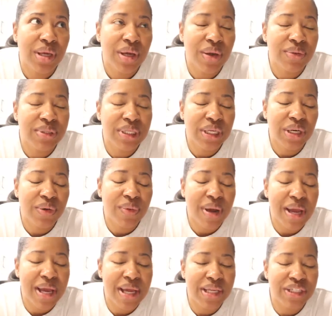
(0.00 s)
go to the
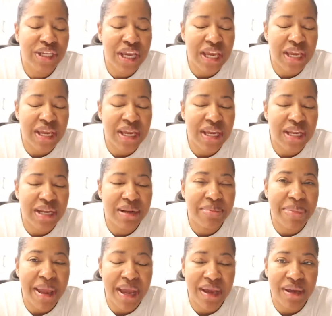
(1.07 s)
garage and
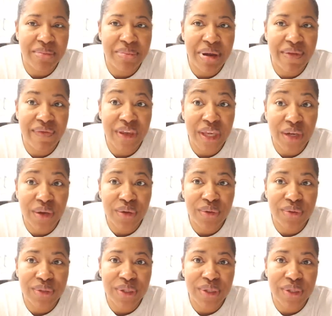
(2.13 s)
pack up my vehicle.